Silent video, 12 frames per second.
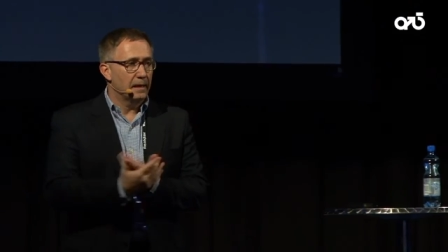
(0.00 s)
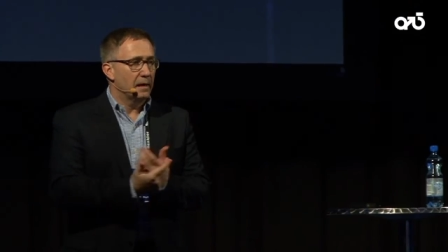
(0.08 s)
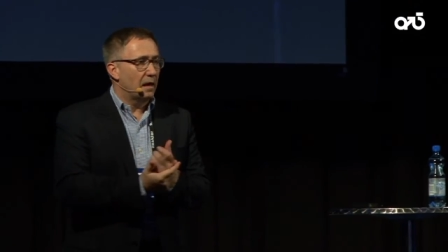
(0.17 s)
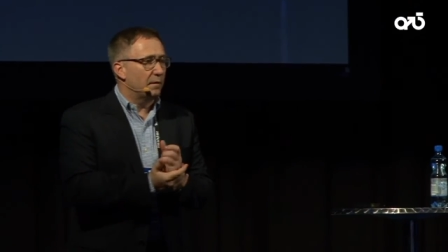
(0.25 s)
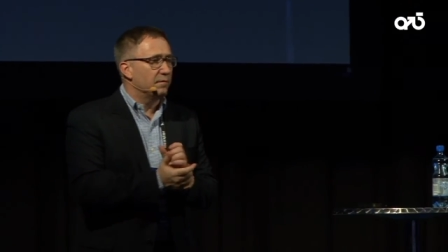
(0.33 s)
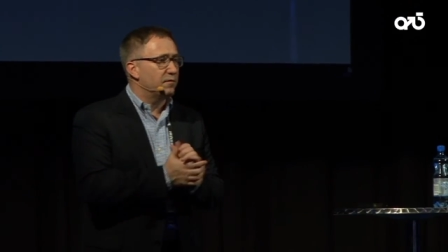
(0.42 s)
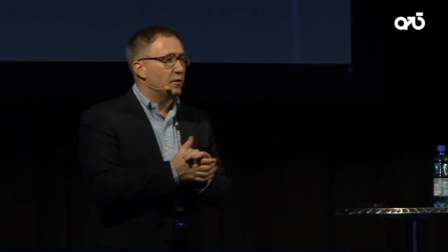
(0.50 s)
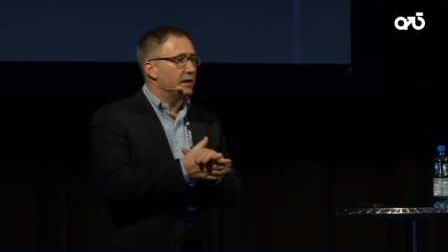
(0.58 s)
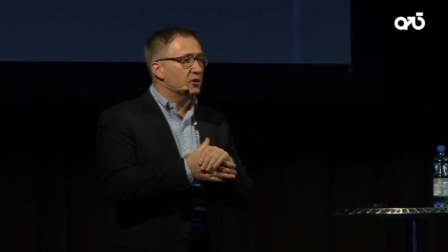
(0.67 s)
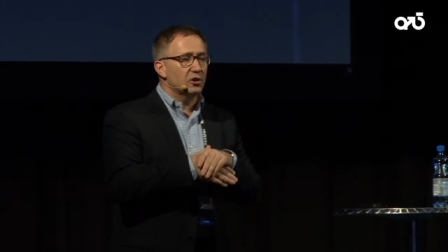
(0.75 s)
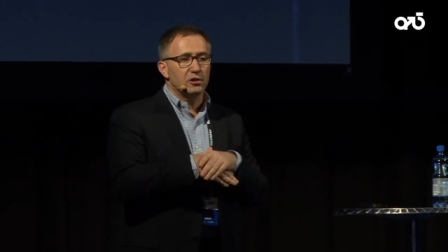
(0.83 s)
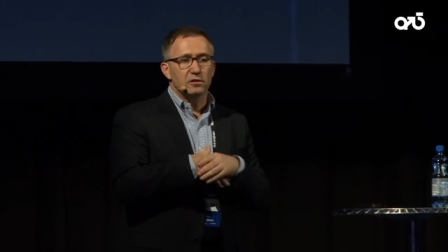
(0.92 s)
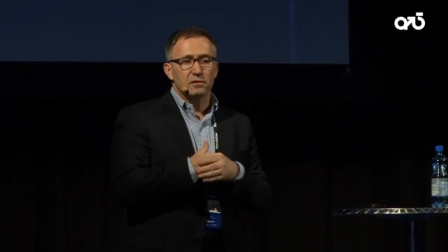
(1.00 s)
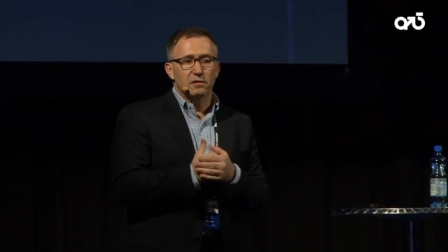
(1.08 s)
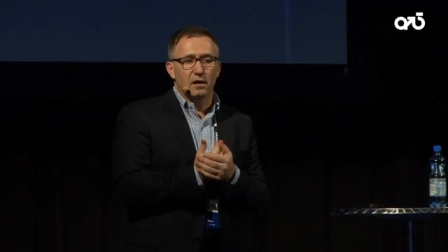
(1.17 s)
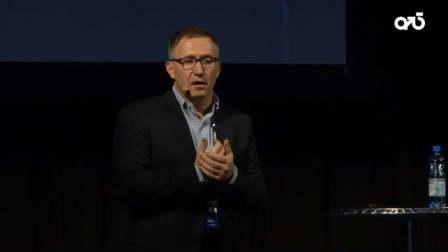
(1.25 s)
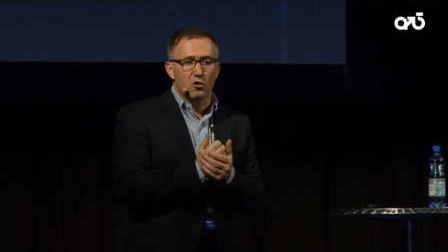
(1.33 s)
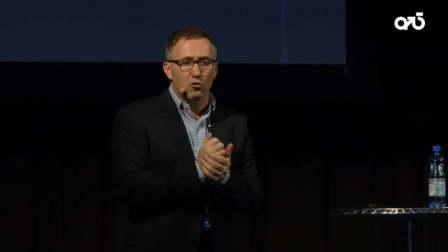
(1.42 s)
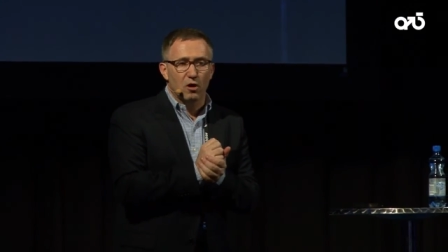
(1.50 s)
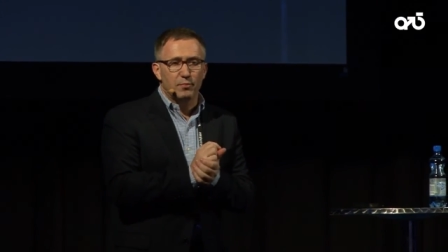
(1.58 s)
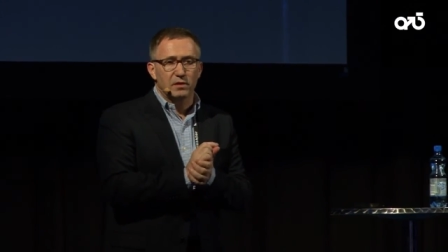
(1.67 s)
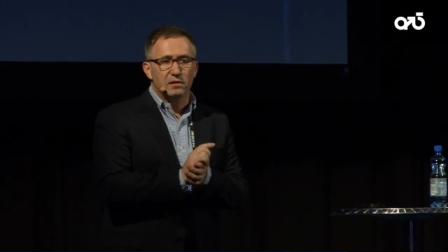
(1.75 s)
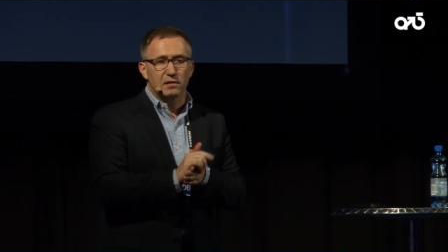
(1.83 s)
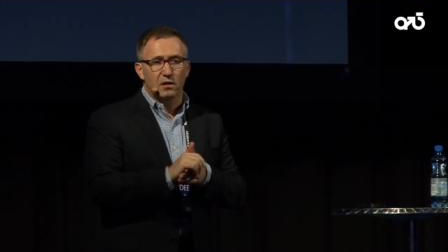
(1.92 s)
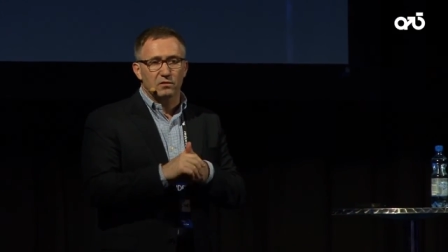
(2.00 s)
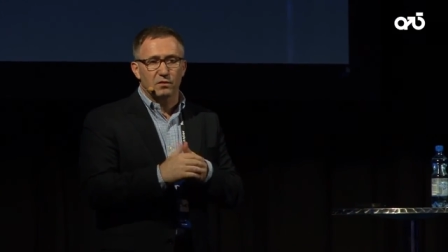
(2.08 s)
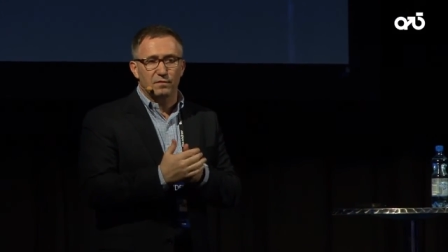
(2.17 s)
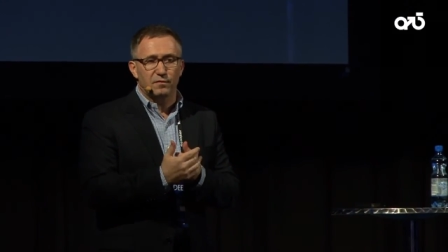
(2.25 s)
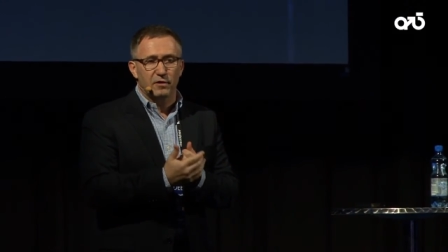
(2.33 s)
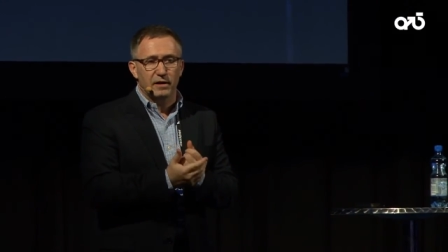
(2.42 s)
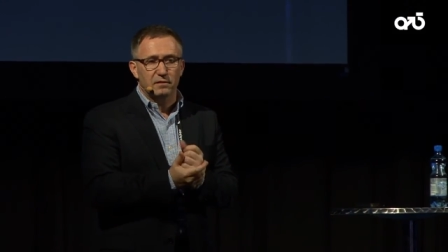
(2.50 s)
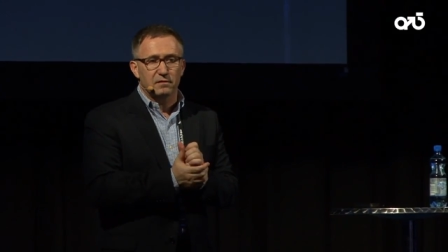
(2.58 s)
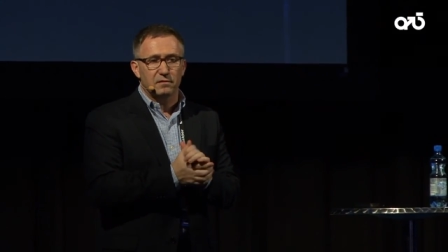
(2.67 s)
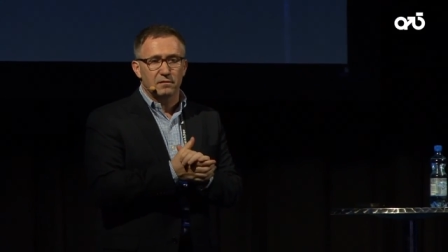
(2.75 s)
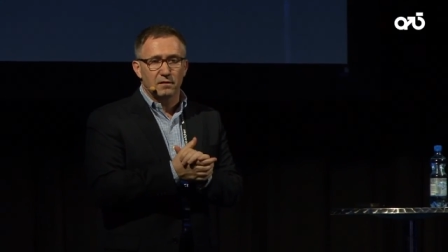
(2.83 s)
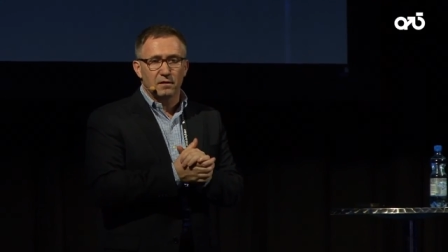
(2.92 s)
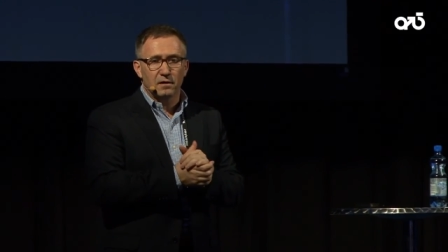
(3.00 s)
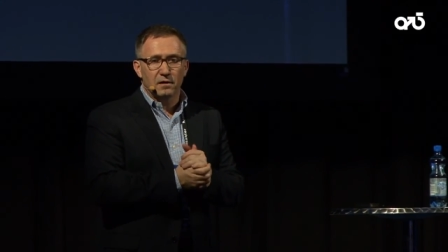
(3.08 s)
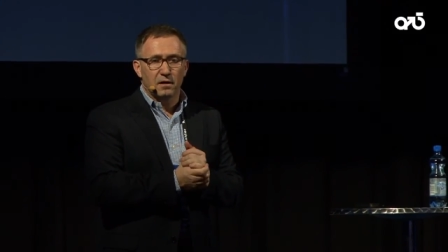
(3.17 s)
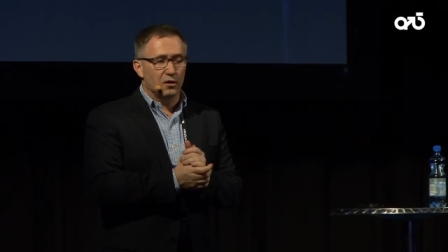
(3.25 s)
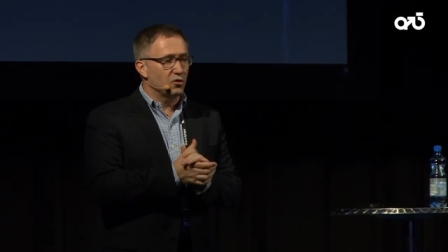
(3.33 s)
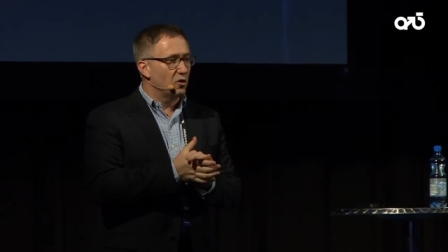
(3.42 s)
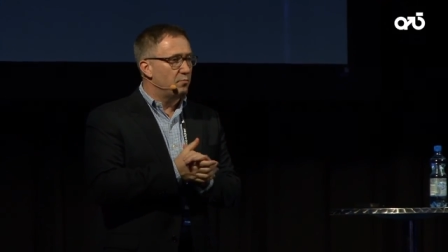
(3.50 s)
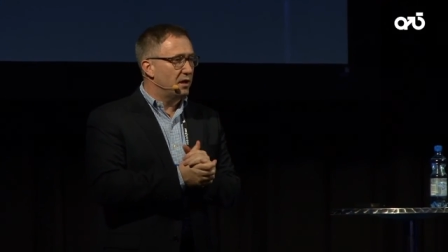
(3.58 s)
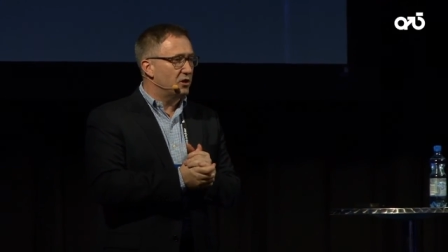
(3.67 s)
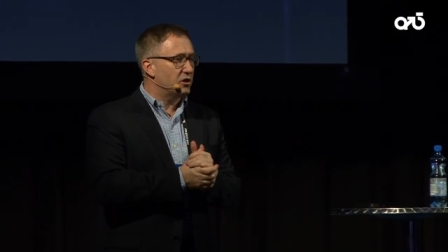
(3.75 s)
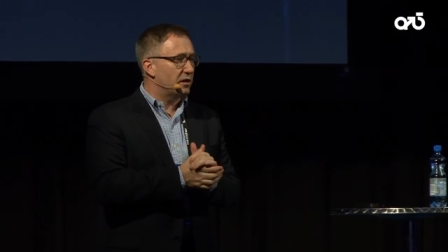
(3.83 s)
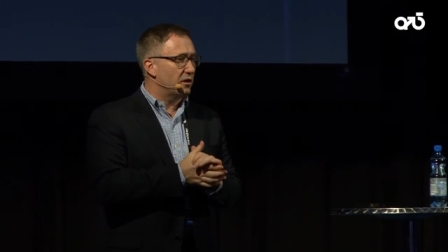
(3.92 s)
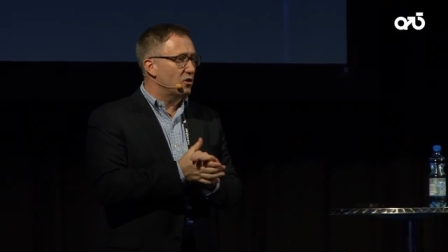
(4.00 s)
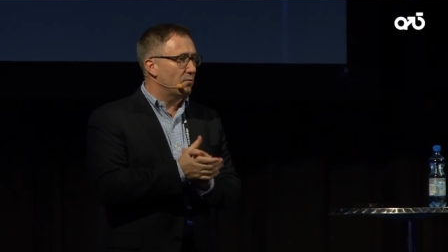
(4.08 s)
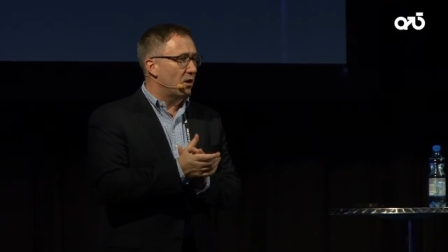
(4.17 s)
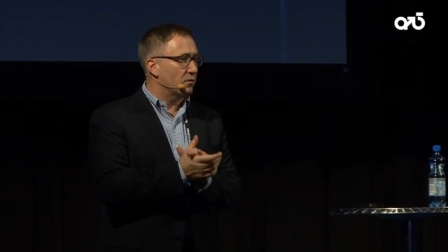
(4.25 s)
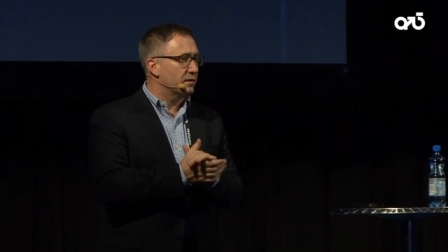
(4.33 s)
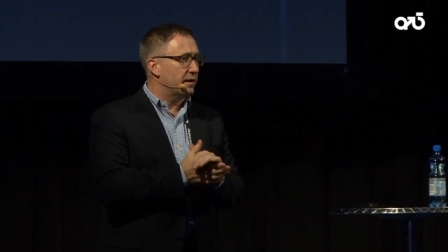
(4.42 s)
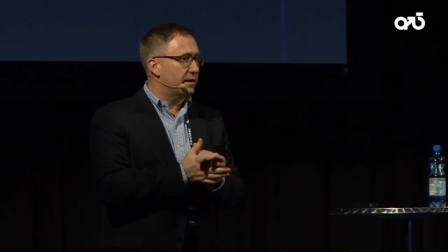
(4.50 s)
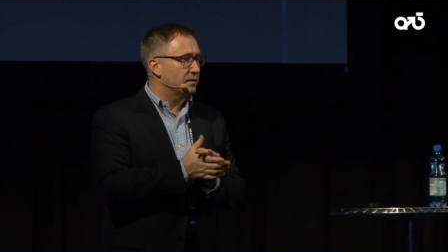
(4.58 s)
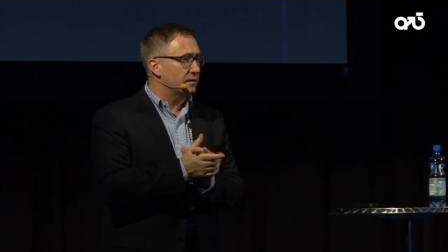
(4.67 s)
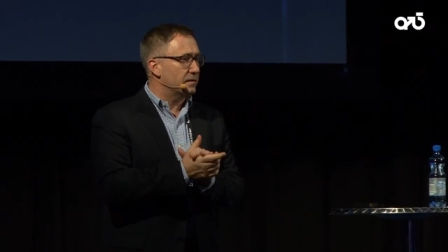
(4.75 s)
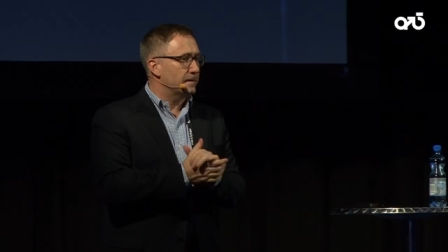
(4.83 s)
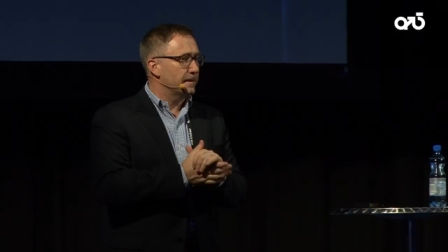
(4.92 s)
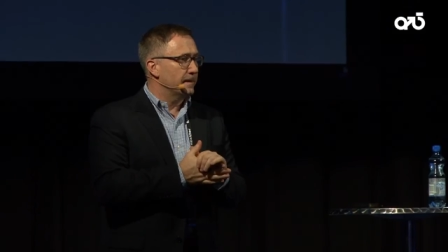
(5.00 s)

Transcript: I'm French. I grew up in south of France on the beach and on the mountains.